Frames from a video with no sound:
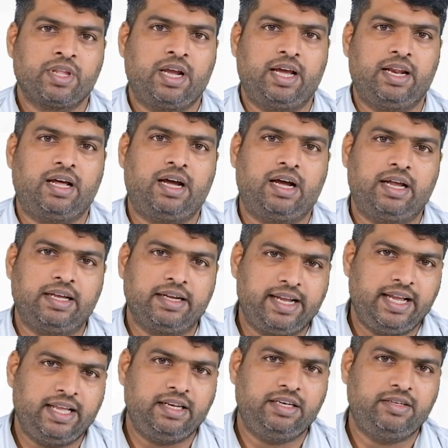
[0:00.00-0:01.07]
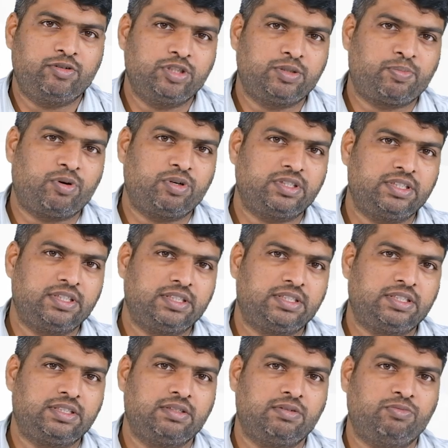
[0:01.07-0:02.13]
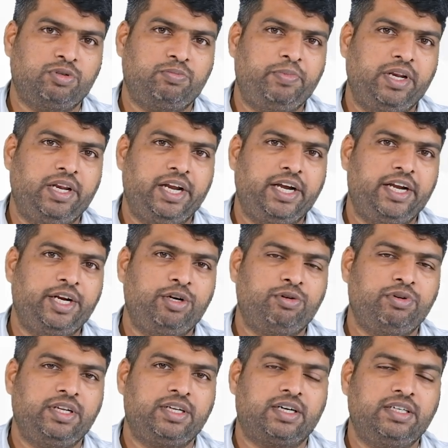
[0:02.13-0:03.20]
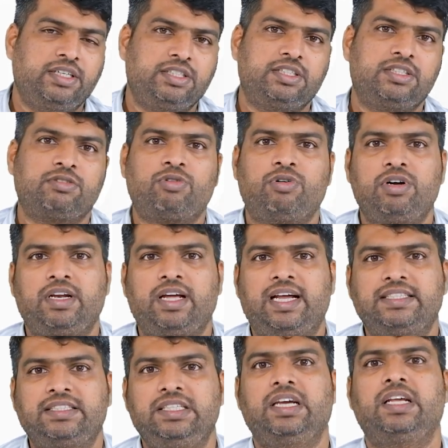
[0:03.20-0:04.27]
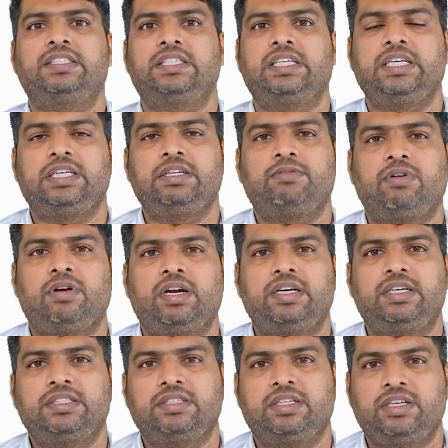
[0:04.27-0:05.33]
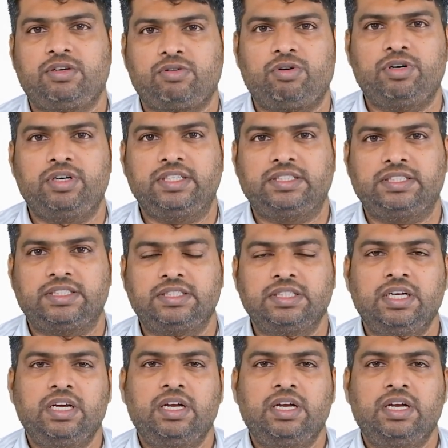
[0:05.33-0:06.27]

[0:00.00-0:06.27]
and again those processes would be leading to the conditions called as the ulcerative colitis and the Crohn disease.